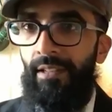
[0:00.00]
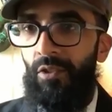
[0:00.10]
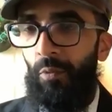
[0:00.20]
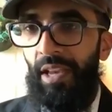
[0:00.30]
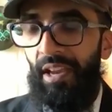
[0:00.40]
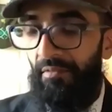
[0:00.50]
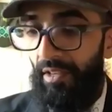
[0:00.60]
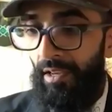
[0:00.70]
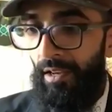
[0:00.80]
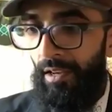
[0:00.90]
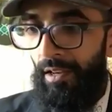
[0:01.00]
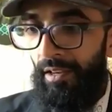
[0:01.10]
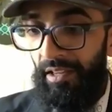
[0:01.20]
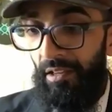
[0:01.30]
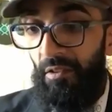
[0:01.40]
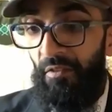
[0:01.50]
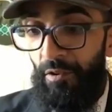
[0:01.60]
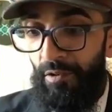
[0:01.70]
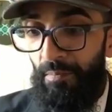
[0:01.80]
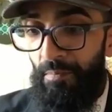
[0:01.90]
And so we have the
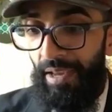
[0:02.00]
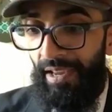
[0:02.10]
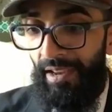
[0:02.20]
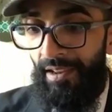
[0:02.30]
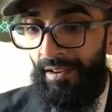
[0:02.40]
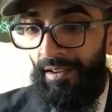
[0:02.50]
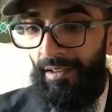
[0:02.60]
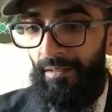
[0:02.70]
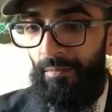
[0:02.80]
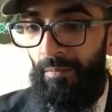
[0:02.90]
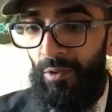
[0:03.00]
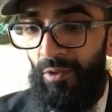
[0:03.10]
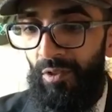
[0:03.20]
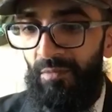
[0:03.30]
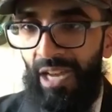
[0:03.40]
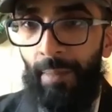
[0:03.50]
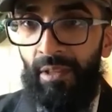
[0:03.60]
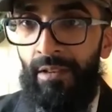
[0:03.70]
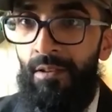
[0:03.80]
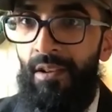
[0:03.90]
first paid Muslim
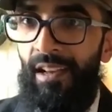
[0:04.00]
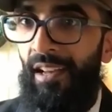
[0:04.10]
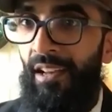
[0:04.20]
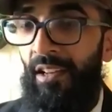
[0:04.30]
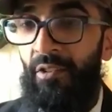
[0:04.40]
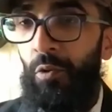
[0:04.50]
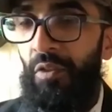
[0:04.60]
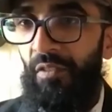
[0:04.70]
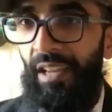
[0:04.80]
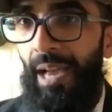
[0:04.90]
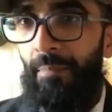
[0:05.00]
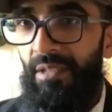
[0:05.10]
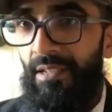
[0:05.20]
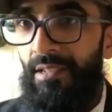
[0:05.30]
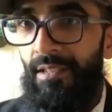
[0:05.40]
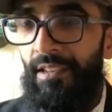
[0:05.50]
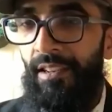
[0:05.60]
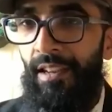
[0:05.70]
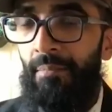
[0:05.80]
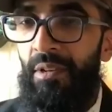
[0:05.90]
chaplain at two different campuses
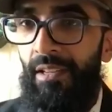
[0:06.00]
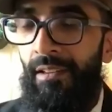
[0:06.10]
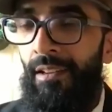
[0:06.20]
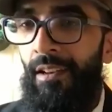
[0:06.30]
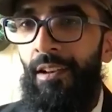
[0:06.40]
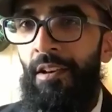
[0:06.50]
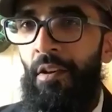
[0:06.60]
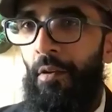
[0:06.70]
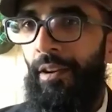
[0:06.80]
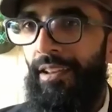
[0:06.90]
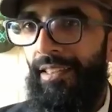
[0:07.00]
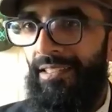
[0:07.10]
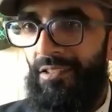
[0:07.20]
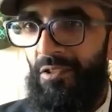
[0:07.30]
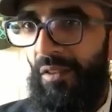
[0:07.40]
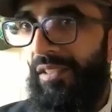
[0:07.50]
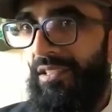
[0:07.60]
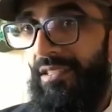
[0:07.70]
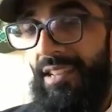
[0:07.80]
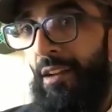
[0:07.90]
in Edmonton, right? And that's a service
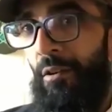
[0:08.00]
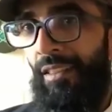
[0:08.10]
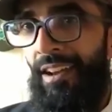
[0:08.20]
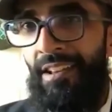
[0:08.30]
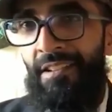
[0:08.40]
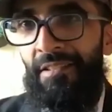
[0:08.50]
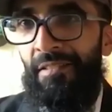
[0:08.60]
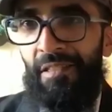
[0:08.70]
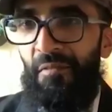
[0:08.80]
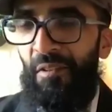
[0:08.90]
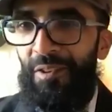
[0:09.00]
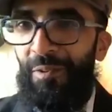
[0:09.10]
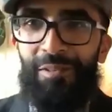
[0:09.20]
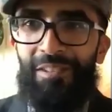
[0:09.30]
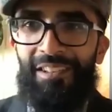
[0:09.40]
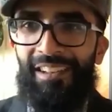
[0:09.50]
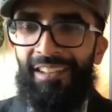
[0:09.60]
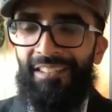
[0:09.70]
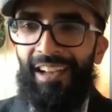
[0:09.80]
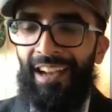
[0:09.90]
that's now online there for youth
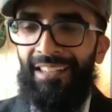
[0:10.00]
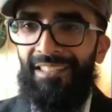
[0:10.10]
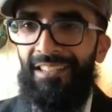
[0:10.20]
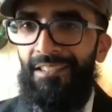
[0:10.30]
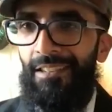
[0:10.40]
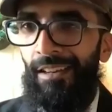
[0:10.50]
to access.